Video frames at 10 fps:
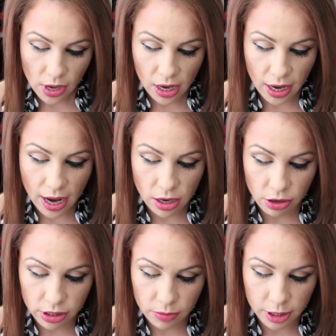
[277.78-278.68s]
And again,
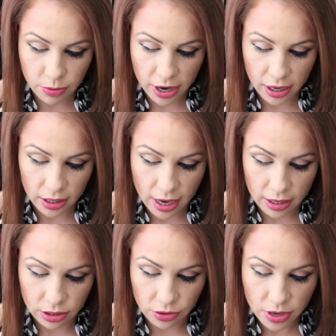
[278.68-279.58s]
use as much product
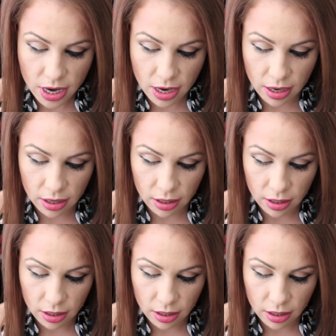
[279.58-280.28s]
as you need.